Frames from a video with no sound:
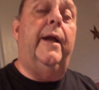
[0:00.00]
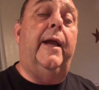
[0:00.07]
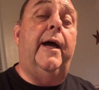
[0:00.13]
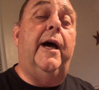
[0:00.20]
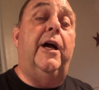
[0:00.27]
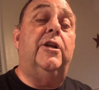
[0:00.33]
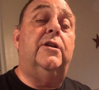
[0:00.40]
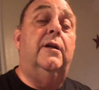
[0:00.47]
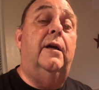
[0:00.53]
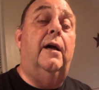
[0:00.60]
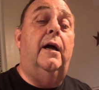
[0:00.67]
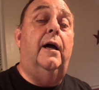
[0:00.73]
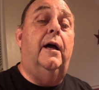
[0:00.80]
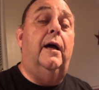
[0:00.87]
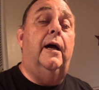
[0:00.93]
gosh,
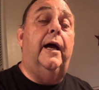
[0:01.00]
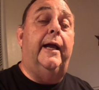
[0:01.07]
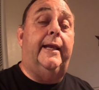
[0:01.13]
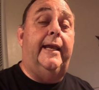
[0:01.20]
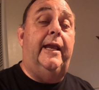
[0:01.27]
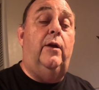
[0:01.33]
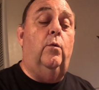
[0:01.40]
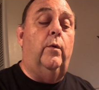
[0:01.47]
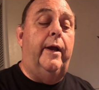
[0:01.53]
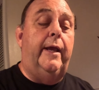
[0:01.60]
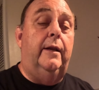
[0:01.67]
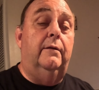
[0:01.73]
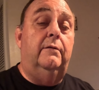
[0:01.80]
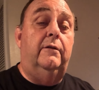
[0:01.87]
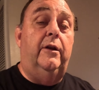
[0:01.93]
I can't
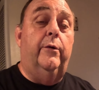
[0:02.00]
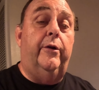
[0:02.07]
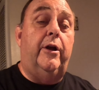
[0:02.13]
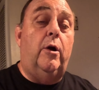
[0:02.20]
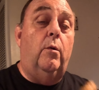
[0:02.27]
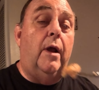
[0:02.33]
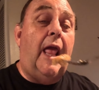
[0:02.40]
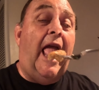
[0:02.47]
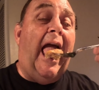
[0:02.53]
wait. Here we go.